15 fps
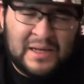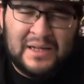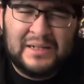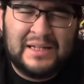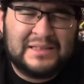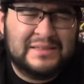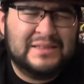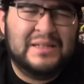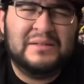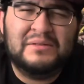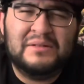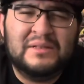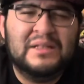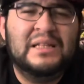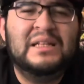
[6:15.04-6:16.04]
that
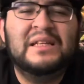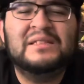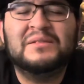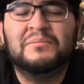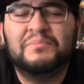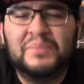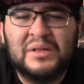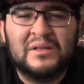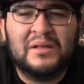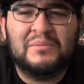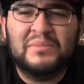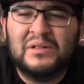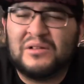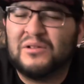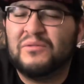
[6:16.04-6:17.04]
said, they need some build up.
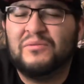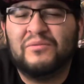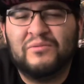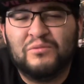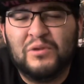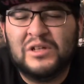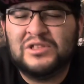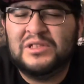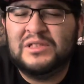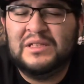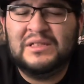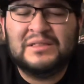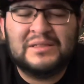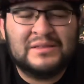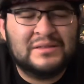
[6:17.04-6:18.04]
They're rushing
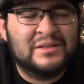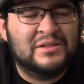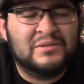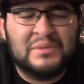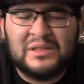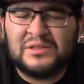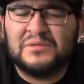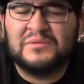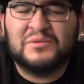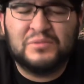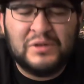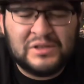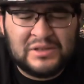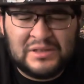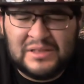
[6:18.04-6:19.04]
this. Hero Monster
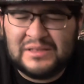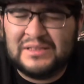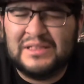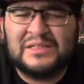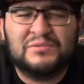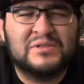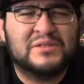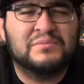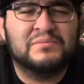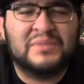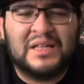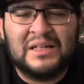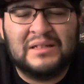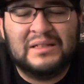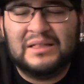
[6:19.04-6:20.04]
rushing this, and that's what's
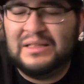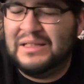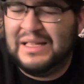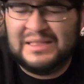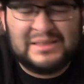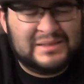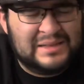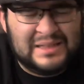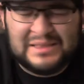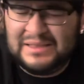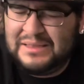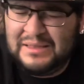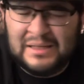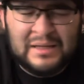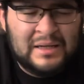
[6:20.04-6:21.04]
killing it. That's
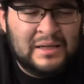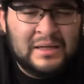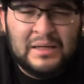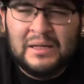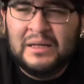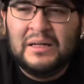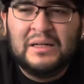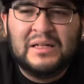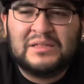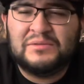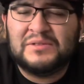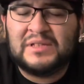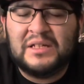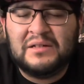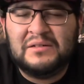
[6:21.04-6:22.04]
that's that's
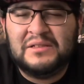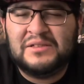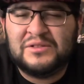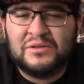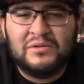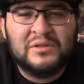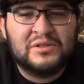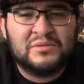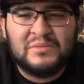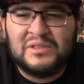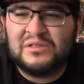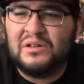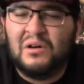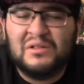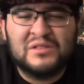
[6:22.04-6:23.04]
what's killing the story so much.
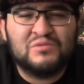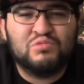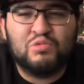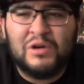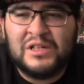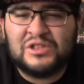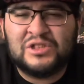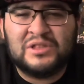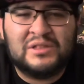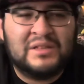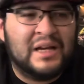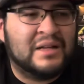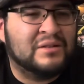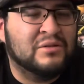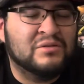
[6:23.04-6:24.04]
It's always rushing.
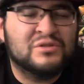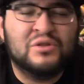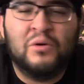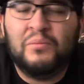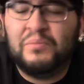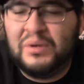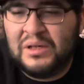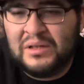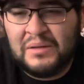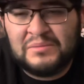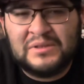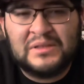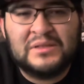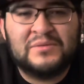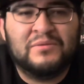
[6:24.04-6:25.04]
Like there was no build up
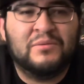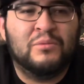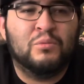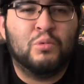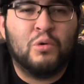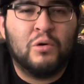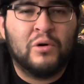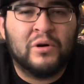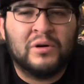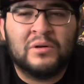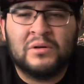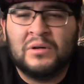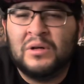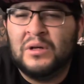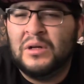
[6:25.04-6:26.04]
to this
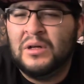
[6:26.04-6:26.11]
war.